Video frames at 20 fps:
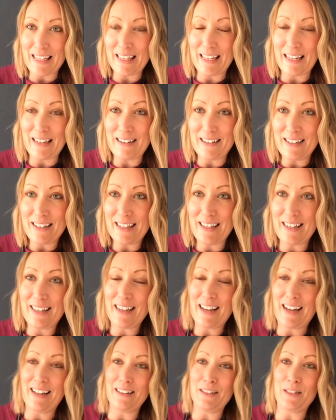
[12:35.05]
the like
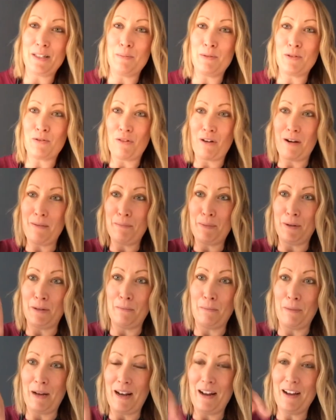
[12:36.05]
and the subscribe button
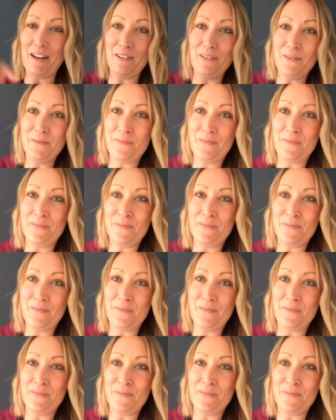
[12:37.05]
below.